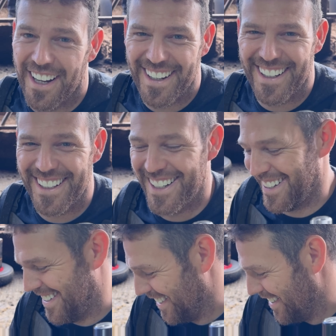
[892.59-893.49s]
Yeah.
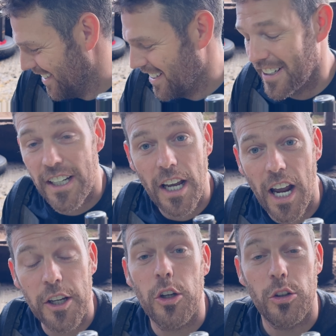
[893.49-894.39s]
I
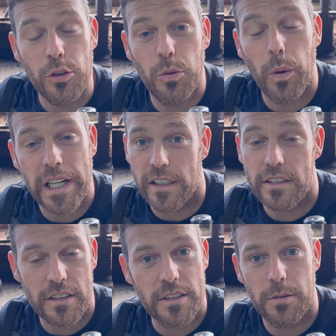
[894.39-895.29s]
couldn't wait,
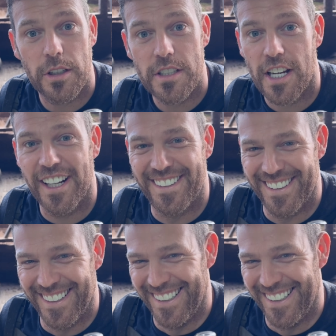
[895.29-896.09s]
is what he said.